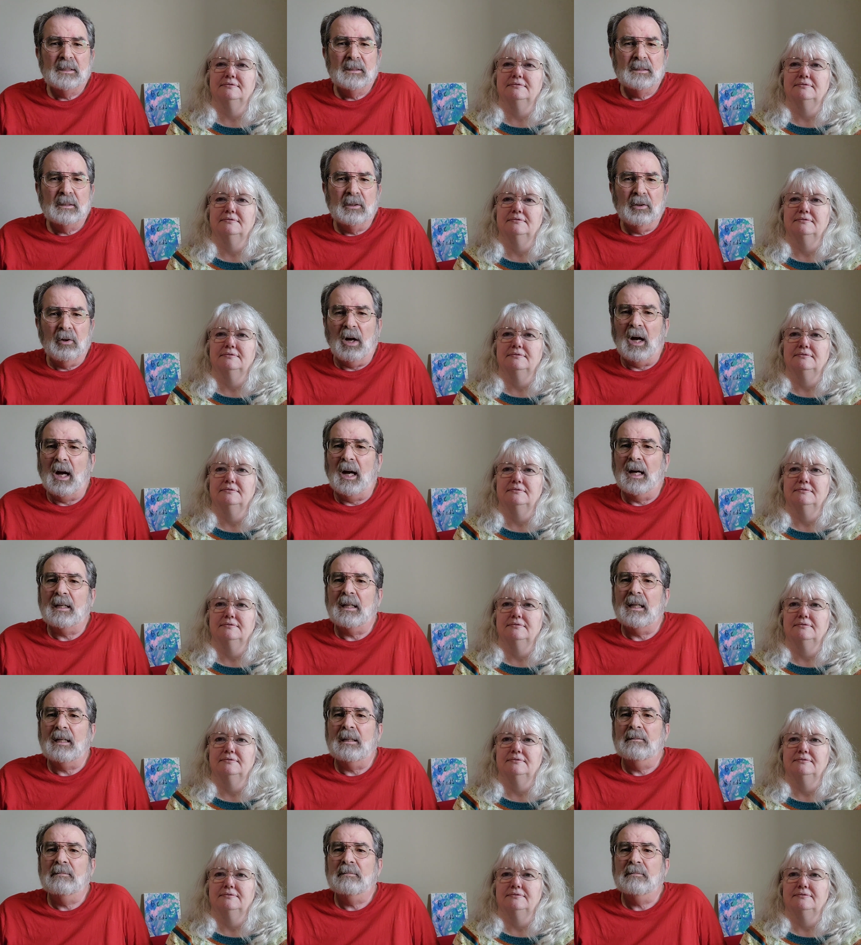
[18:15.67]

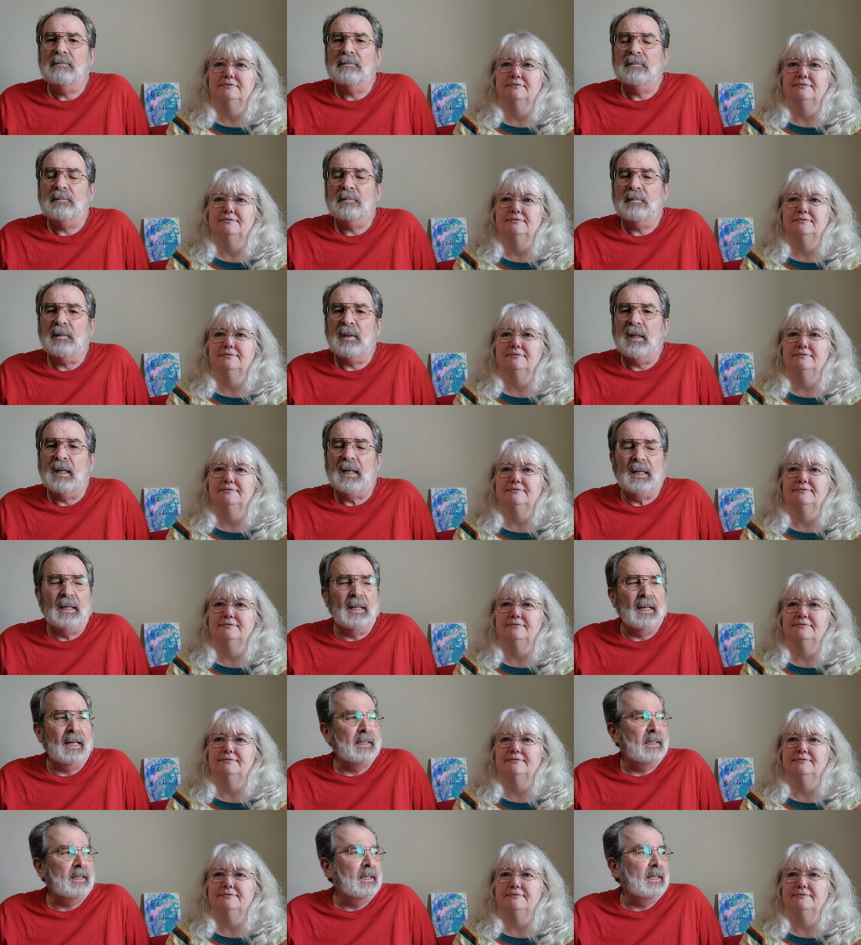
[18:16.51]
Speaker 1: groggy,
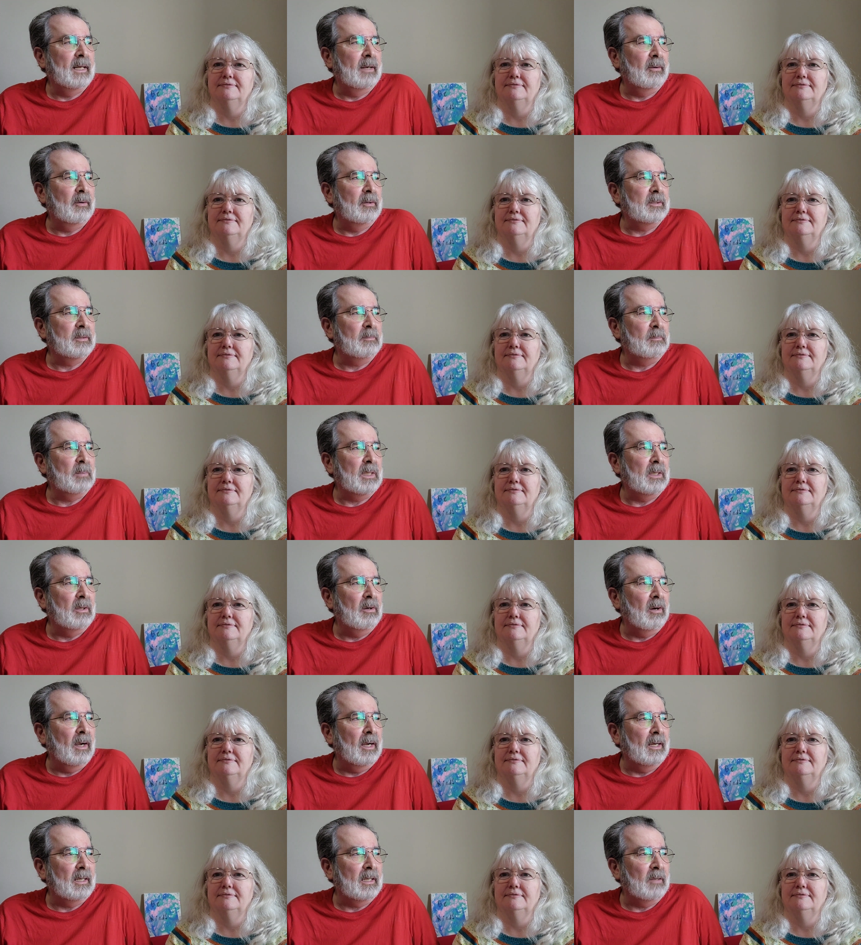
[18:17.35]
and I did not want to be
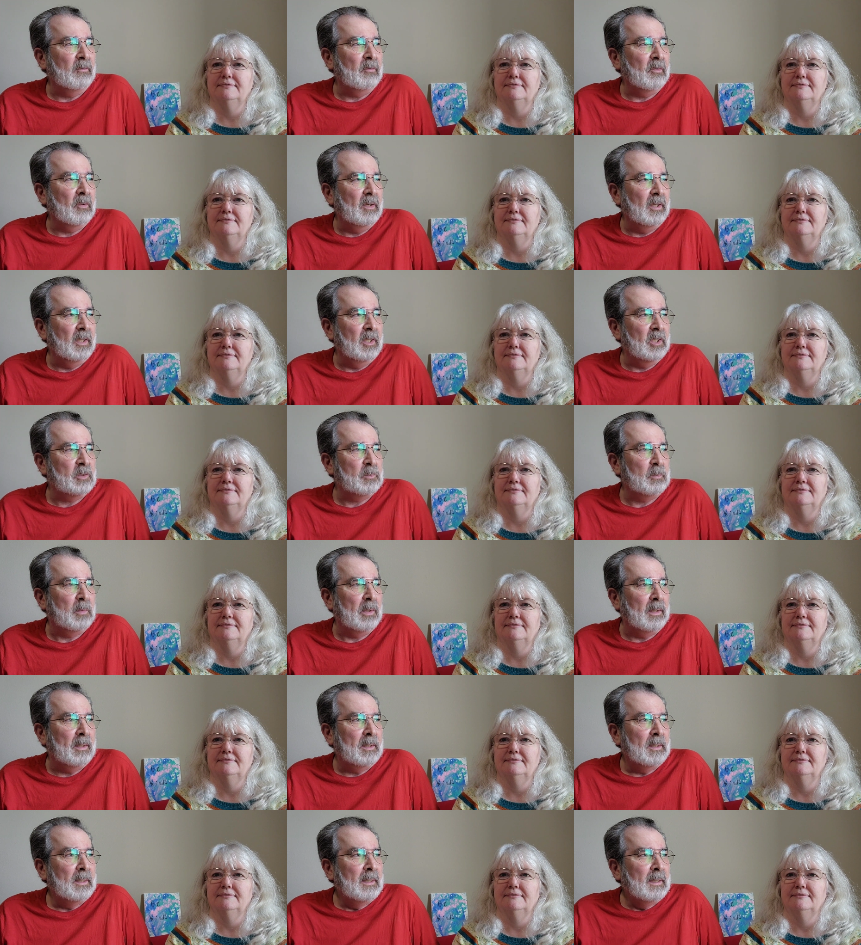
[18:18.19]
groggy for this,
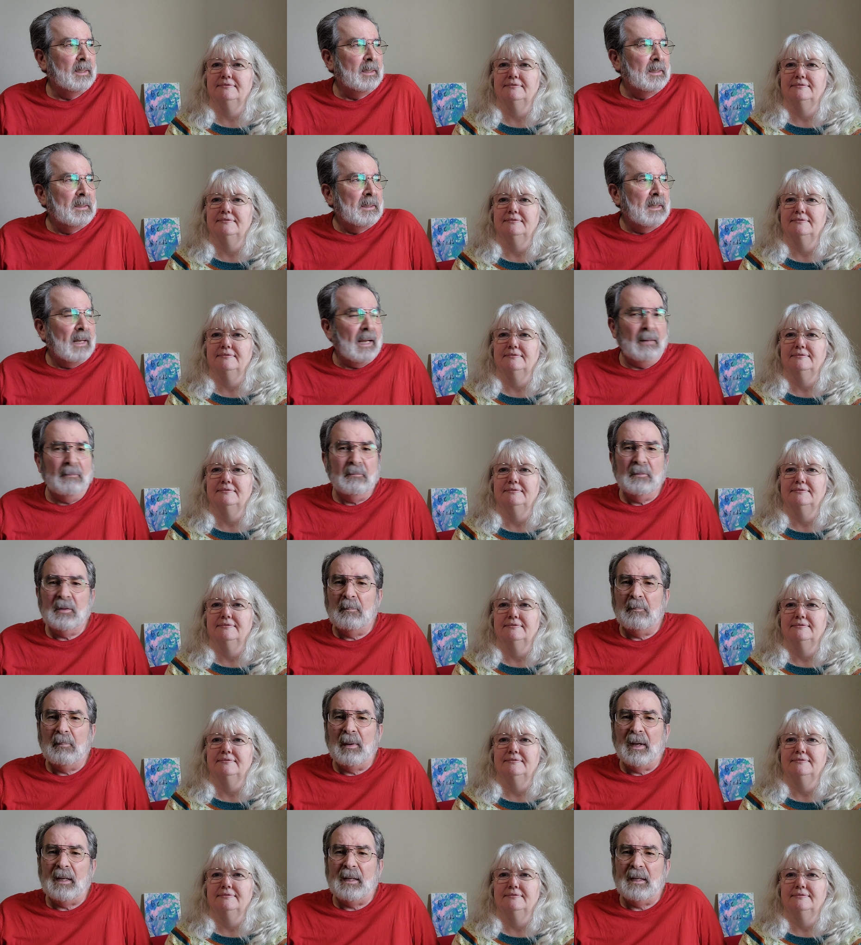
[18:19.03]
but I'm
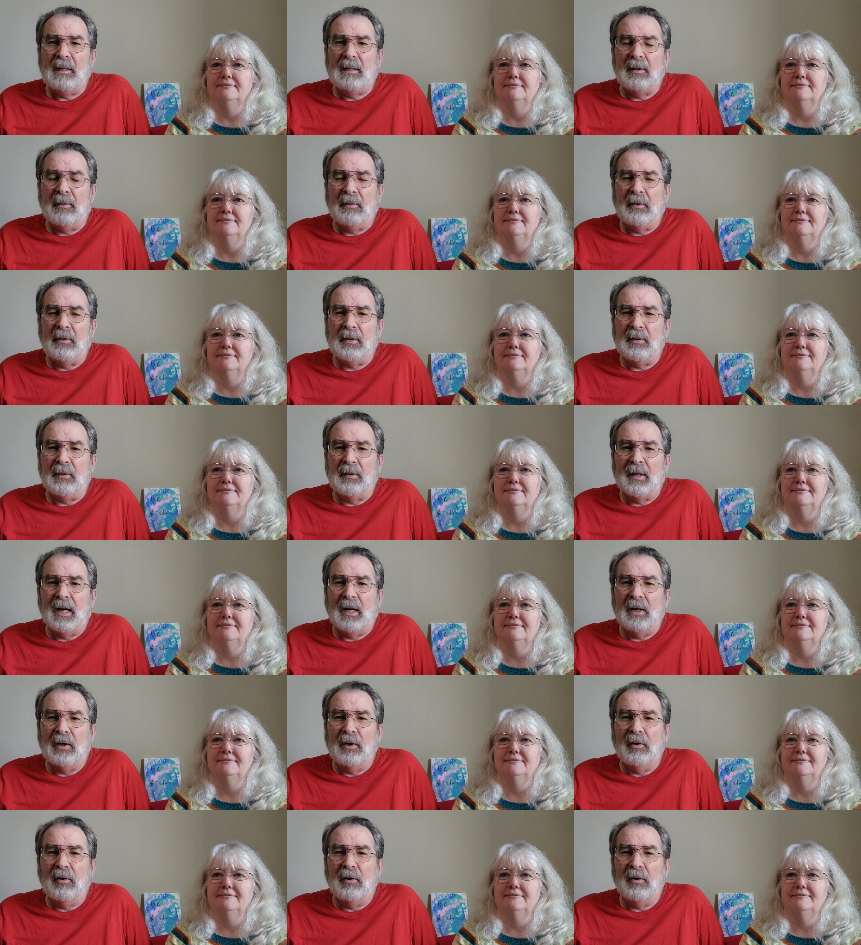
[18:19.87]
debating whether or not